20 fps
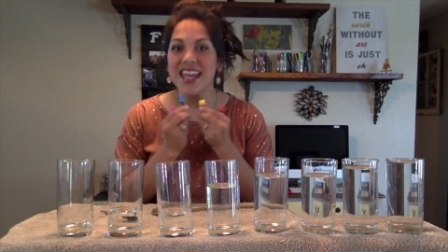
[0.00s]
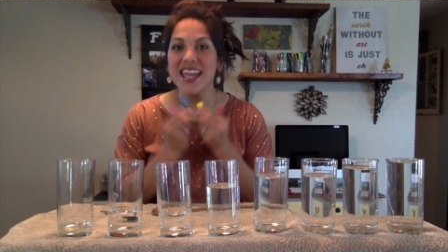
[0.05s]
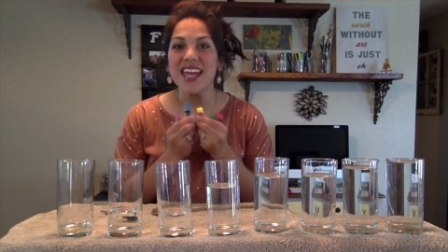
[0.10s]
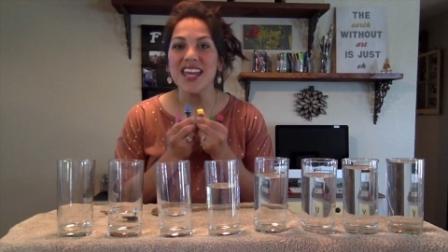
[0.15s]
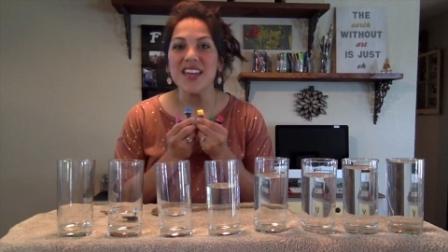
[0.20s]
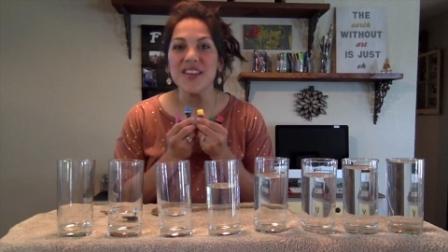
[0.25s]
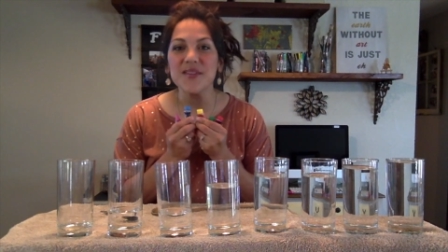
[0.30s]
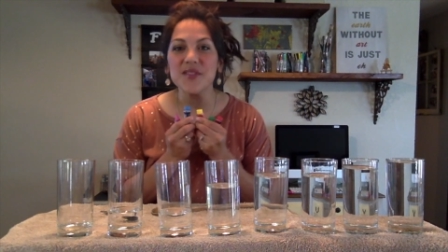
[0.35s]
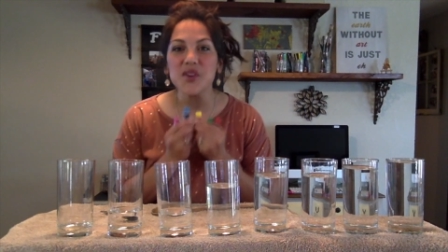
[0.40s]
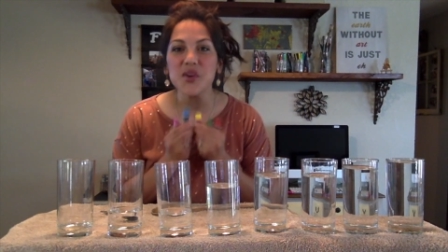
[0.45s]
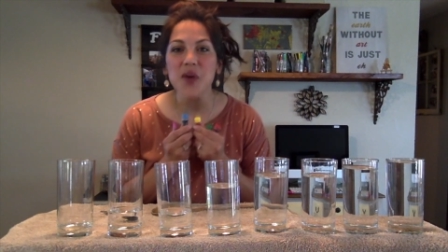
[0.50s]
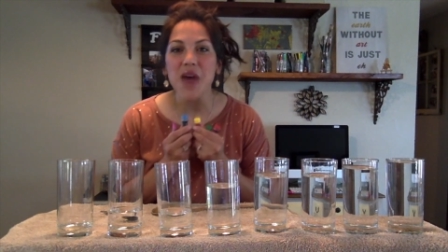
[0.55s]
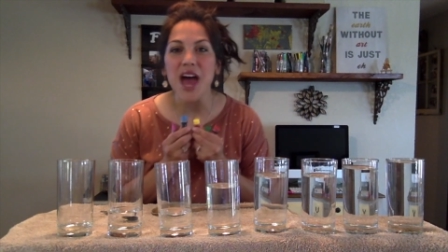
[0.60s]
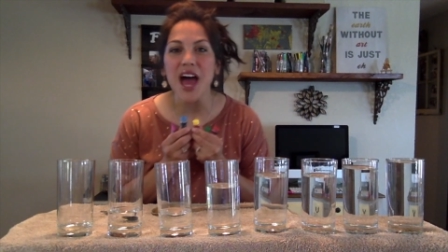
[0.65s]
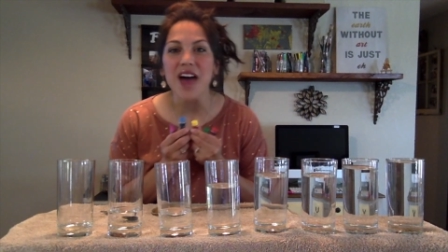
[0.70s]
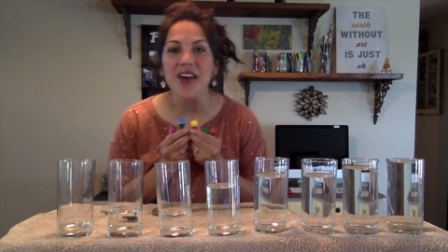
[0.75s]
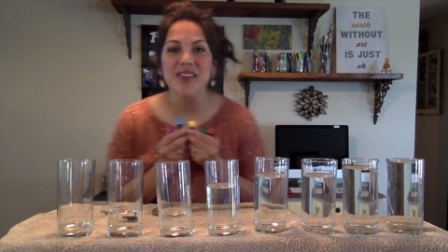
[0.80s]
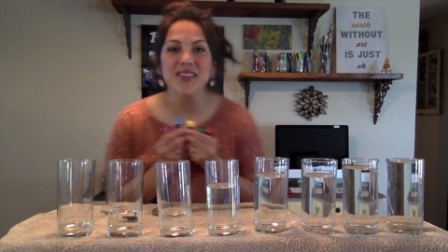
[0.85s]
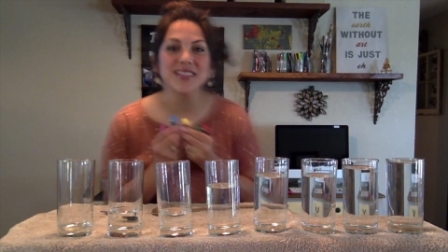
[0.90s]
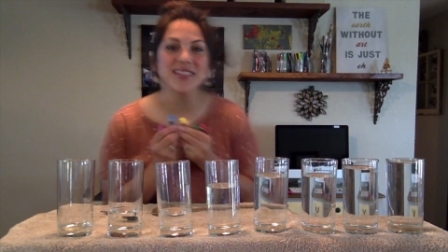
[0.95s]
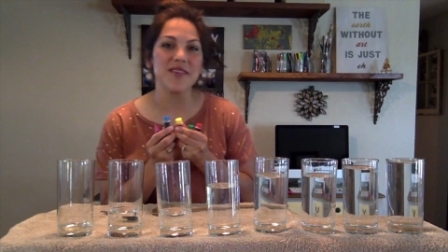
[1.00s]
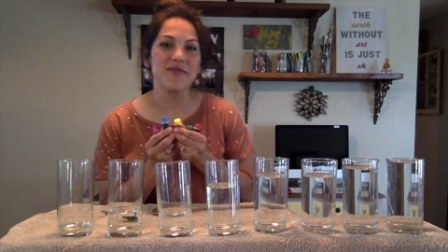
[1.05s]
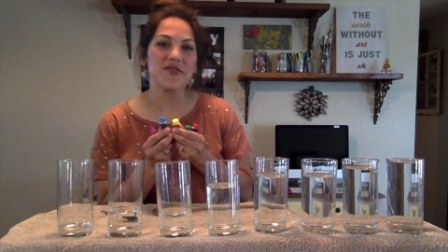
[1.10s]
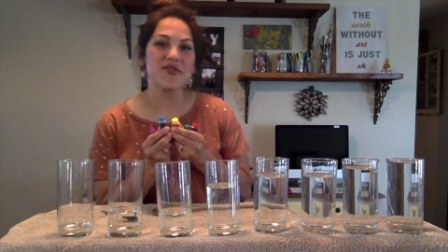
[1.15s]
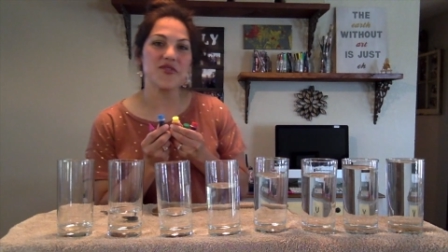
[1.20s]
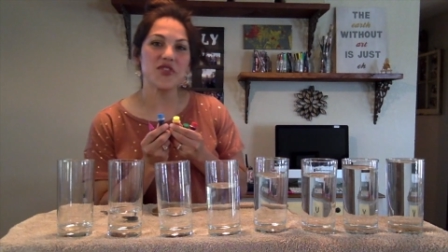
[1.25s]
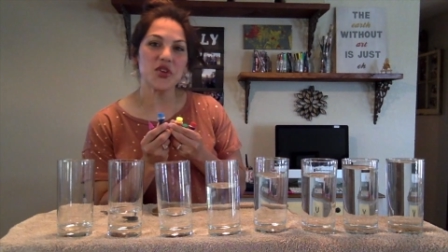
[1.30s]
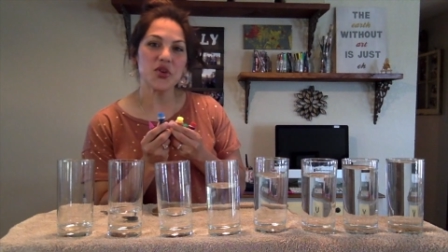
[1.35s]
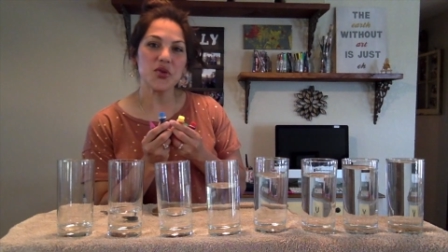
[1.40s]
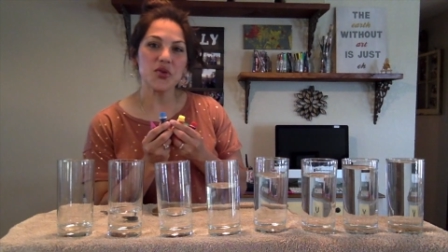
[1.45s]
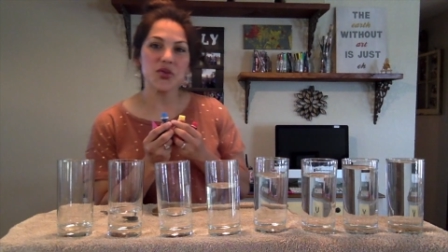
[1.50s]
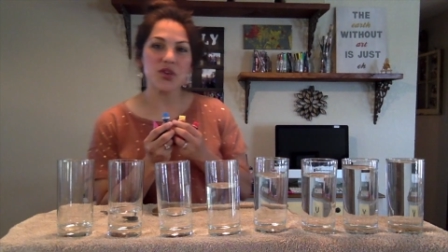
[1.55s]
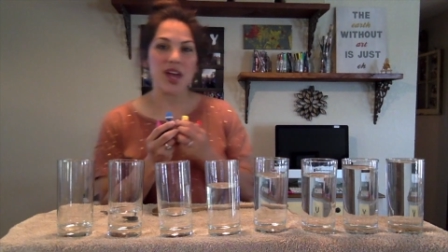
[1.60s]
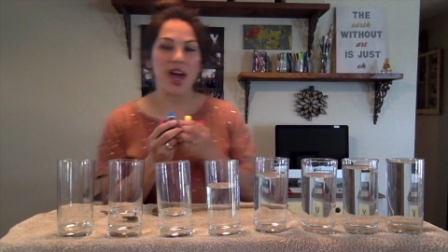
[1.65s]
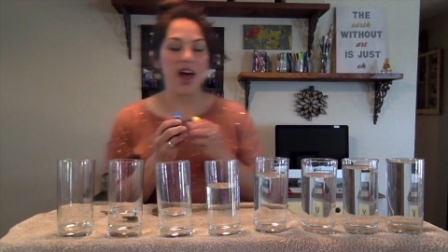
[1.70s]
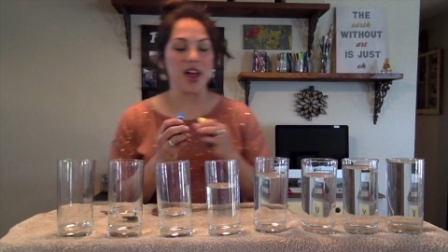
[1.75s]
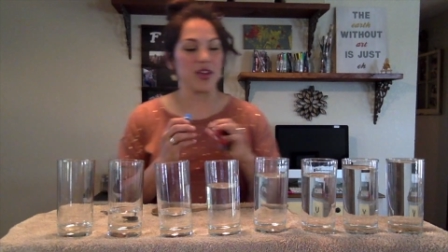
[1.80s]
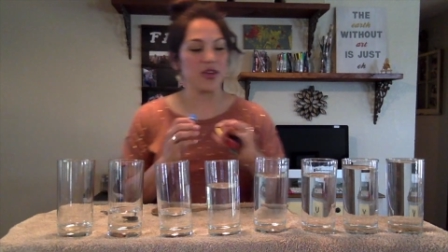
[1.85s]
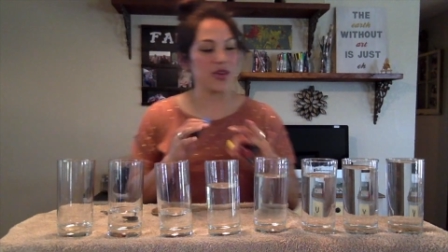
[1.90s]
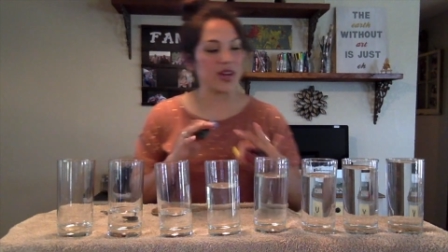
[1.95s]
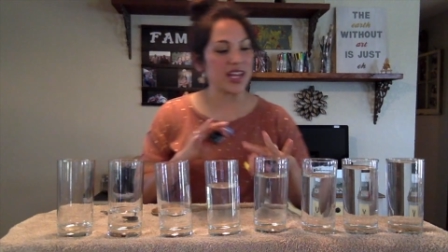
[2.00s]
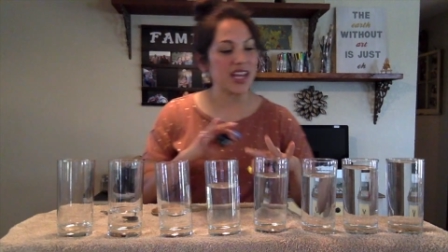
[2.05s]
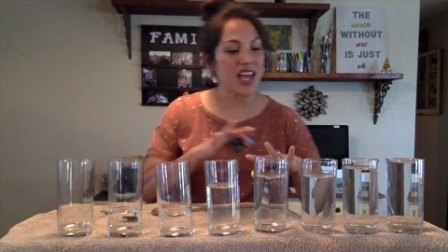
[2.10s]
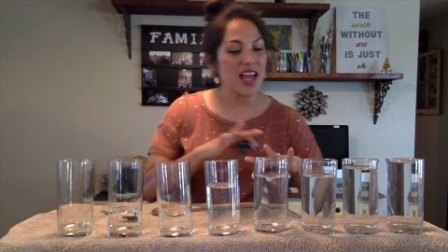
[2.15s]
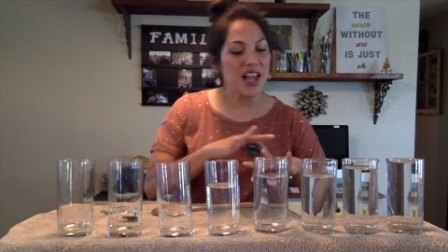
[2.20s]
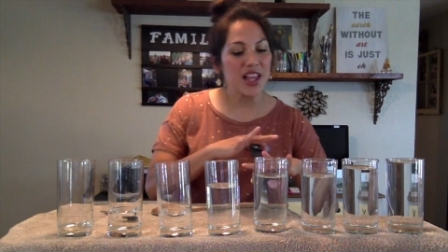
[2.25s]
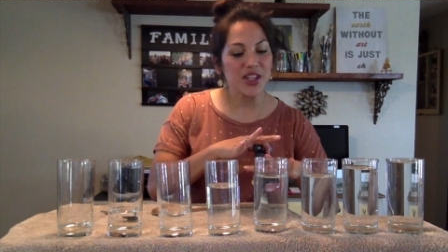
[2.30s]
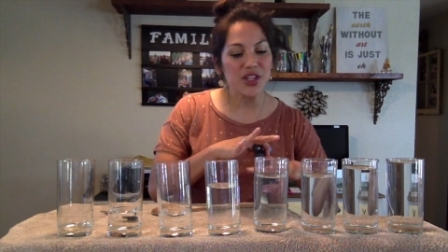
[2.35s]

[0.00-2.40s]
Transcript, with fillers: If you have some food coloring,